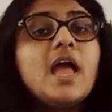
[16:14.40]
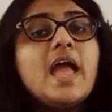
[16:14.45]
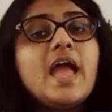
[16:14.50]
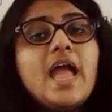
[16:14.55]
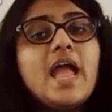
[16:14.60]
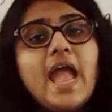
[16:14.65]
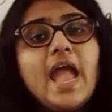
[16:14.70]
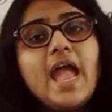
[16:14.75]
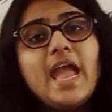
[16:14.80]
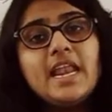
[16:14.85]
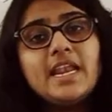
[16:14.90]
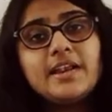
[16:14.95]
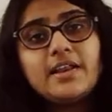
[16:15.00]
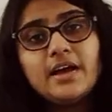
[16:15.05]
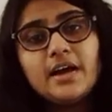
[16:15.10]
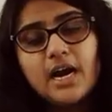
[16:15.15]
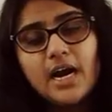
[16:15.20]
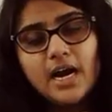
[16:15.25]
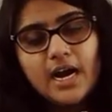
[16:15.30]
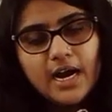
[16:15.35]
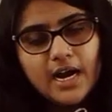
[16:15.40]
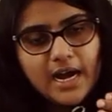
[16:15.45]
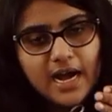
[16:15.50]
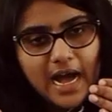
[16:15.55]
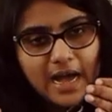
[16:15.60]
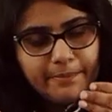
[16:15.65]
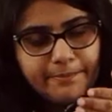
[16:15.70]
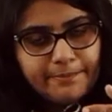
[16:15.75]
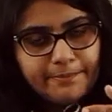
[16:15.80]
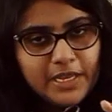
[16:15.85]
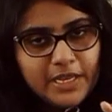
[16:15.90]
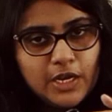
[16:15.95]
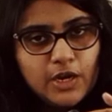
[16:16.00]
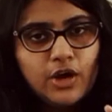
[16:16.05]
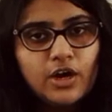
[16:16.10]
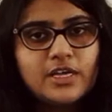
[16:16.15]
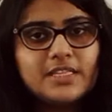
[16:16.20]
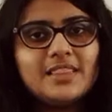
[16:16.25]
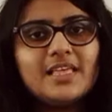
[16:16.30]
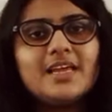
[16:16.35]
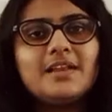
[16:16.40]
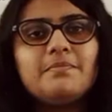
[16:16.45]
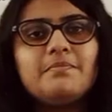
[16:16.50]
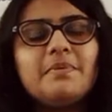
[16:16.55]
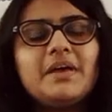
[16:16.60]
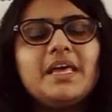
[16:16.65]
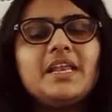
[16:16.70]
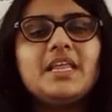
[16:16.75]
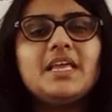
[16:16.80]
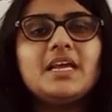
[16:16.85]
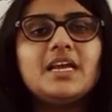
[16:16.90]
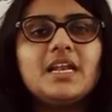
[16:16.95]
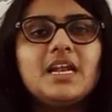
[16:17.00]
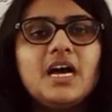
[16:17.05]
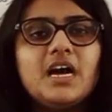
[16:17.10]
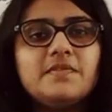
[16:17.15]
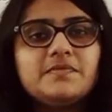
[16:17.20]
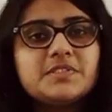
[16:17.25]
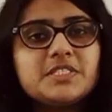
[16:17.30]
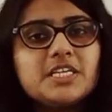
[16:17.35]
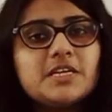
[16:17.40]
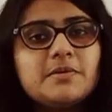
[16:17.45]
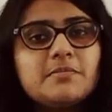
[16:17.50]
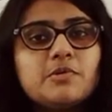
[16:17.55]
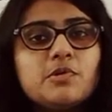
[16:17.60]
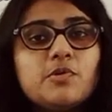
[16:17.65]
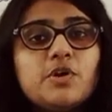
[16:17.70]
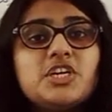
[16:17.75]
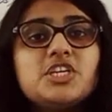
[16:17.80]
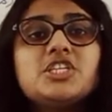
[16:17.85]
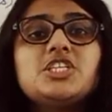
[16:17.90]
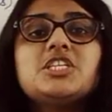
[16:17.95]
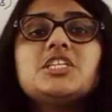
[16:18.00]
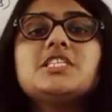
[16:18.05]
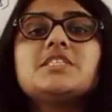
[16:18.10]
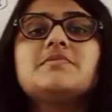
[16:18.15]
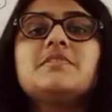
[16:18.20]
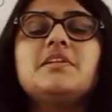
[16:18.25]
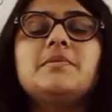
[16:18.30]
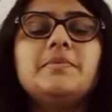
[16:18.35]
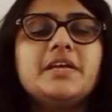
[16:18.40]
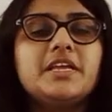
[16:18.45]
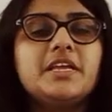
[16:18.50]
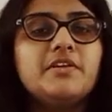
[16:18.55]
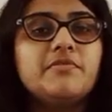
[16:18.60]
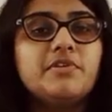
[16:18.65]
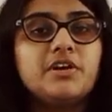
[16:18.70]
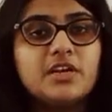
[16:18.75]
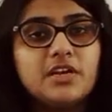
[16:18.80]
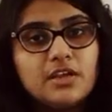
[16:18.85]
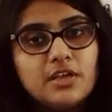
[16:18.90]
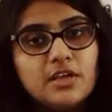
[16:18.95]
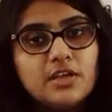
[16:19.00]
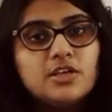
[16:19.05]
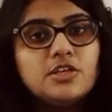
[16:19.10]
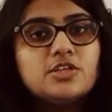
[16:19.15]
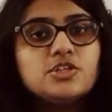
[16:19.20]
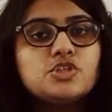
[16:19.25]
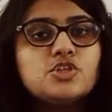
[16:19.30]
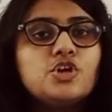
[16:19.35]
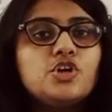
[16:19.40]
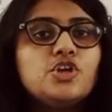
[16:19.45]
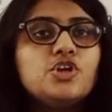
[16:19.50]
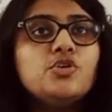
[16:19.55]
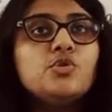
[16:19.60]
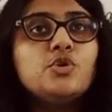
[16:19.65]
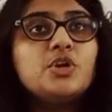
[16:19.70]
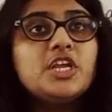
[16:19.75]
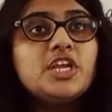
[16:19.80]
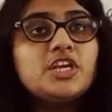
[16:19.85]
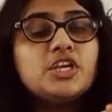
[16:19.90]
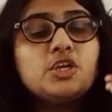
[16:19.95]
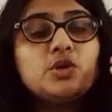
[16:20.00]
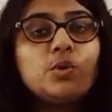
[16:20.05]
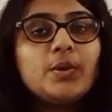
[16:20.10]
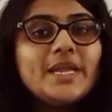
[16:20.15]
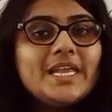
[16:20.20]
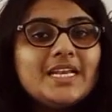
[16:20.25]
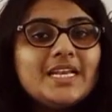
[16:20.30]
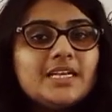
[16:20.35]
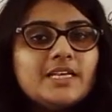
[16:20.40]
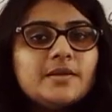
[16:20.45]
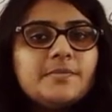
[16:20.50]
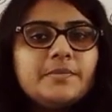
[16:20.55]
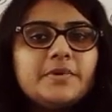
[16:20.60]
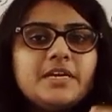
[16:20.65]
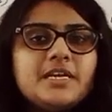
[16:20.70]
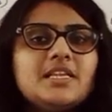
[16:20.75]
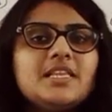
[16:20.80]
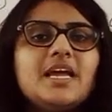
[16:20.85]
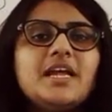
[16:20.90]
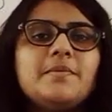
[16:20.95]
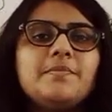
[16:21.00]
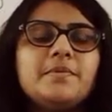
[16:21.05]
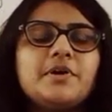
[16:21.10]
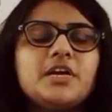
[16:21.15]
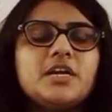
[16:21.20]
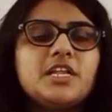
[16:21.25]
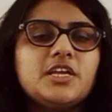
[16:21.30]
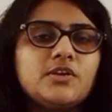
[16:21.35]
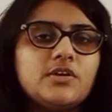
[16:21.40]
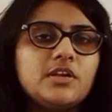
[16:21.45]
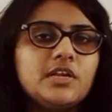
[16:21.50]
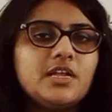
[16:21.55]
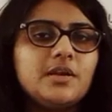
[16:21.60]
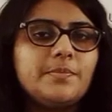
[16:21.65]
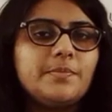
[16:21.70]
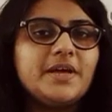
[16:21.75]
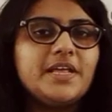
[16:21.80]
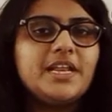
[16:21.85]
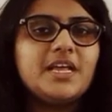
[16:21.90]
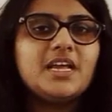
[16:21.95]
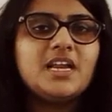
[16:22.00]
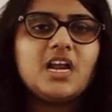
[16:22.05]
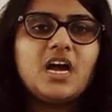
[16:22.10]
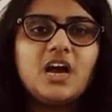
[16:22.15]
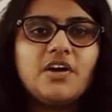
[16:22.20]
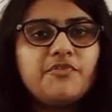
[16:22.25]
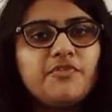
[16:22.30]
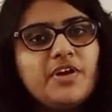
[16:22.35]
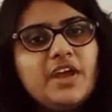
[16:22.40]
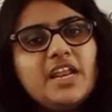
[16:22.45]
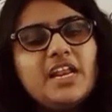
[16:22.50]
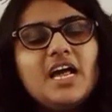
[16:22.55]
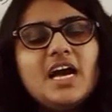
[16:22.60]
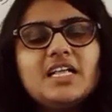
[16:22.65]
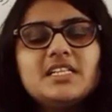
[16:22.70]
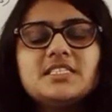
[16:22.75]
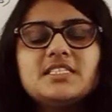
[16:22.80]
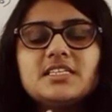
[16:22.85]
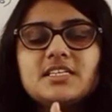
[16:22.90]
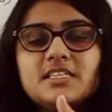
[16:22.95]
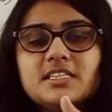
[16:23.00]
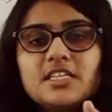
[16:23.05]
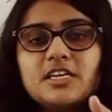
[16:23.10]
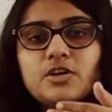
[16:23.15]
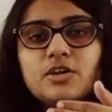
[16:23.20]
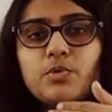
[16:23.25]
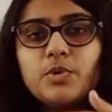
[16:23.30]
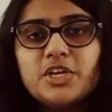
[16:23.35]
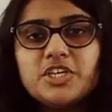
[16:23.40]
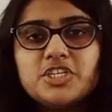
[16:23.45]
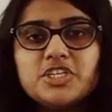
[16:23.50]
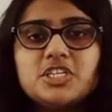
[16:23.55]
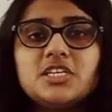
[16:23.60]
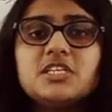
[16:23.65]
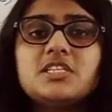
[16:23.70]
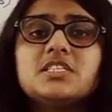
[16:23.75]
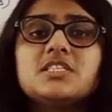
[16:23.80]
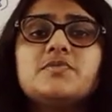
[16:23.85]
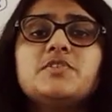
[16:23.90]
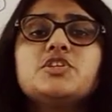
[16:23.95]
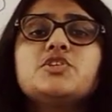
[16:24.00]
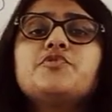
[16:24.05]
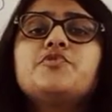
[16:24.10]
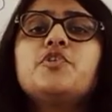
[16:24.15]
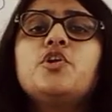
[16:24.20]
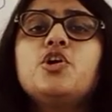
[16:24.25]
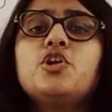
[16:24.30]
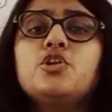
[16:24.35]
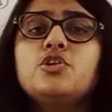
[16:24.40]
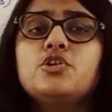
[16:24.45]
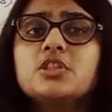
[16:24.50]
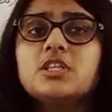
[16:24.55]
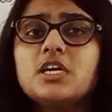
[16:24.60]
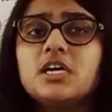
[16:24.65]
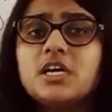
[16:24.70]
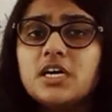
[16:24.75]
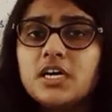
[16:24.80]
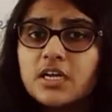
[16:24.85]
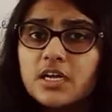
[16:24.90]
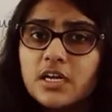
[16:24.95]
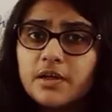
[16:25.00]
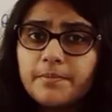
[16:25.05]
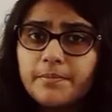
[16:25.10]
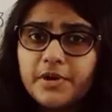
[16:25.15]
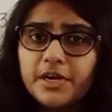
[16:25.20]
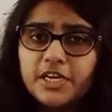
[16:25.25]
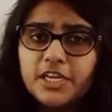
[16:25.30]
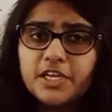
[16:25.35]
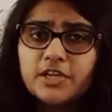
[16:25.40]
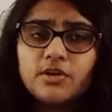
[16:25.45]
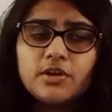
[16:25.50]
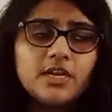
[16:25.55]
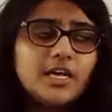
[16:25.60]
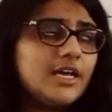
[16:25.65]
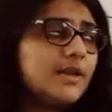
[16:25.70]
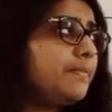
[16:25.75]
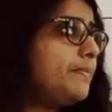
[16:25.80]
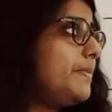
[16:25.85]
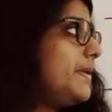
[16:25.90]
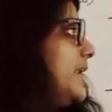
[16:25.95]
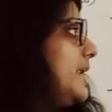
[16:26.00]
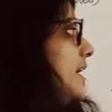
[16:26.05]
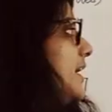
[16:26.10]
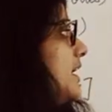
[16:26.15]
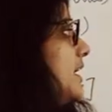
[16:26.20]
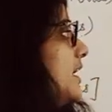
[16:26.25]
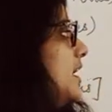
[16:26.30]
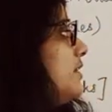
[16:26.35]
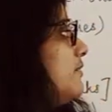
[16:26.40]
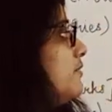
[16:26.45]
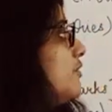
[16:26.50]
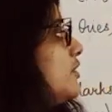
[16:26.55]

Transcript: and below that paragraph some questions will be given. So you need to interpret that particular paragraph and answer the questions which follow the particular paragraph.